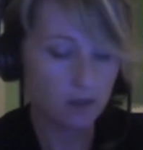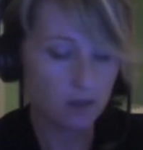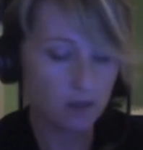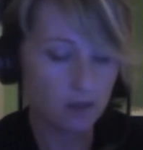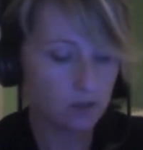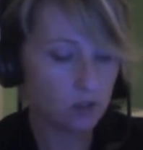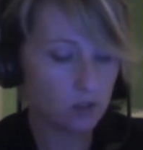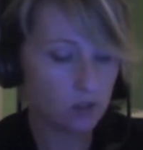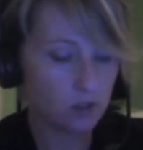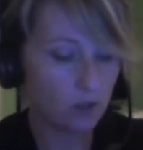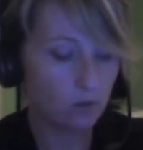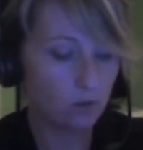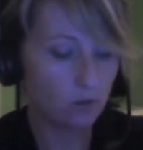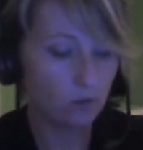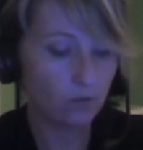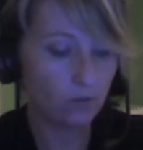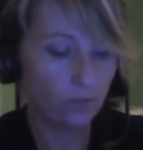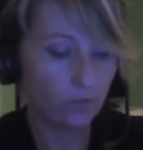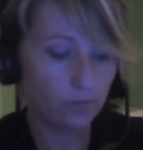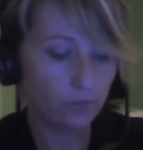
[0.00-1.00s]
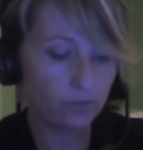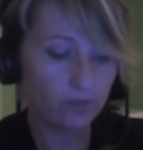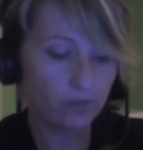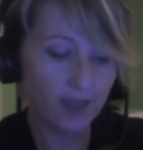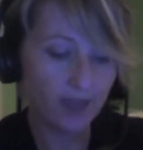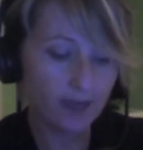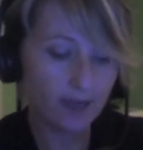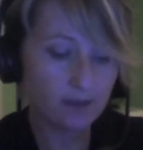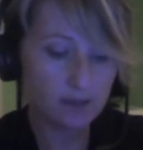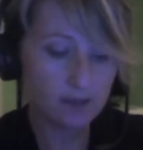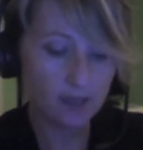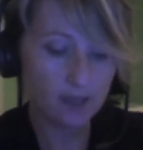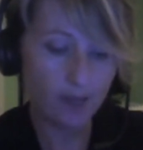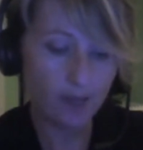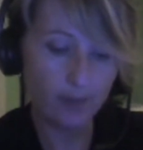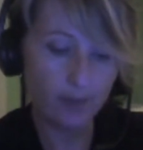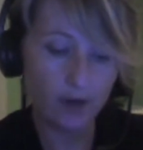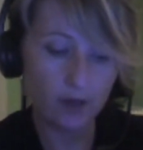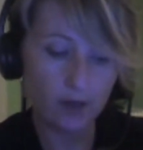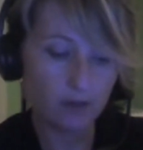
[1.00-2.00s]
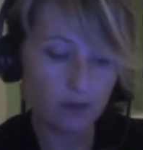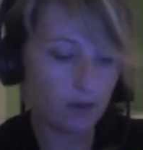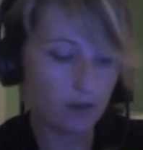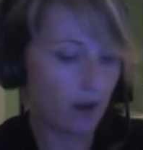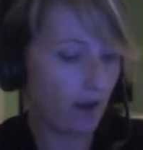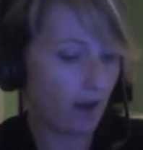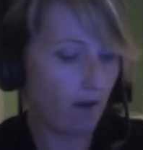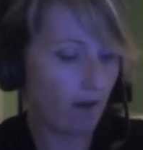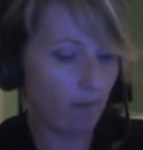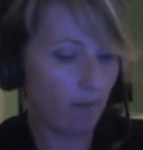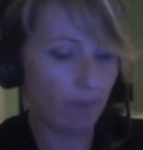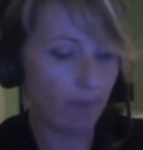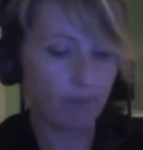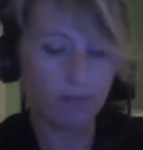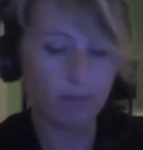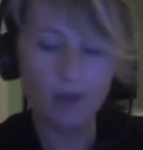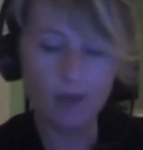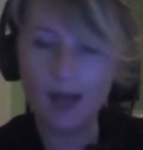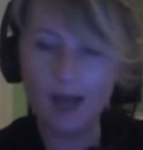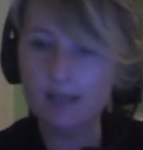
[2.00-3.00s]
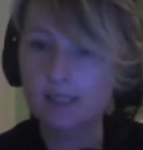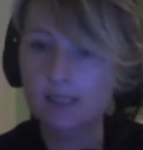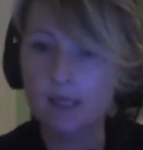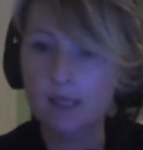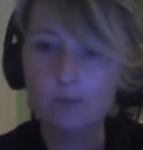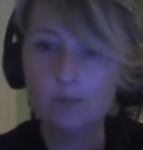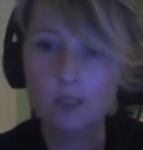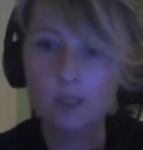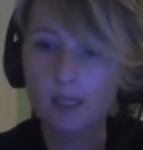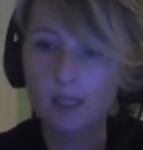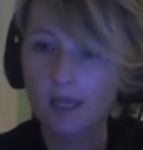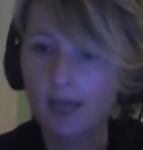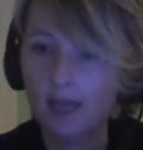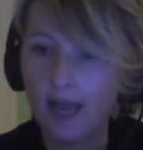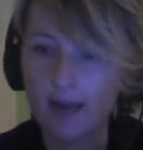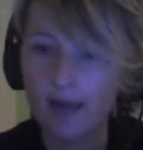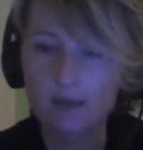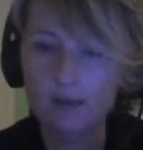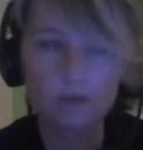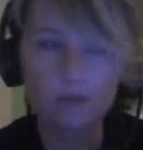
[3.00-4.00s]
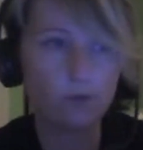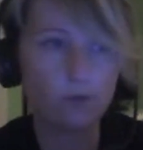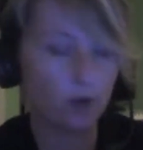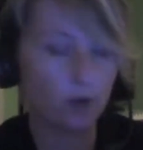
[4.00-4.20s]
So things about asking them to connect,